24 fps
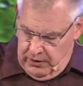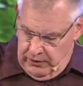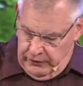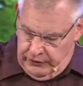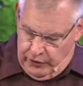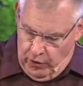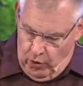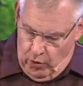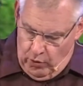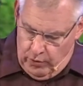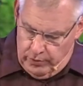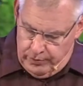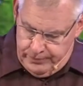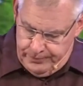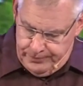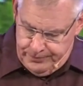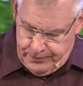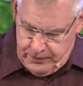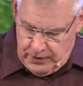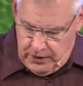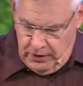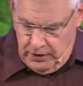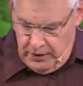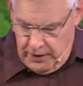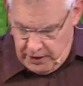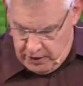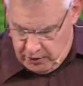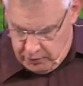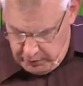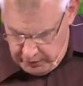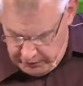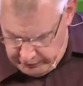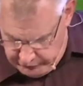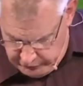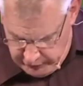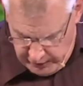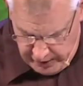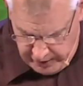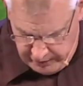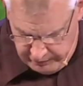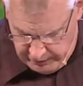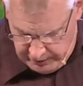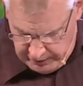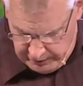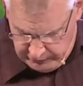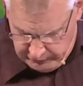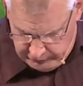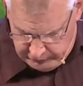So liquid
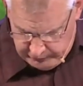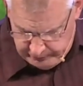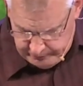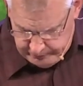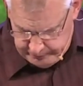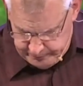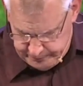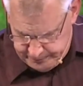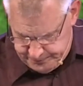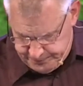savings,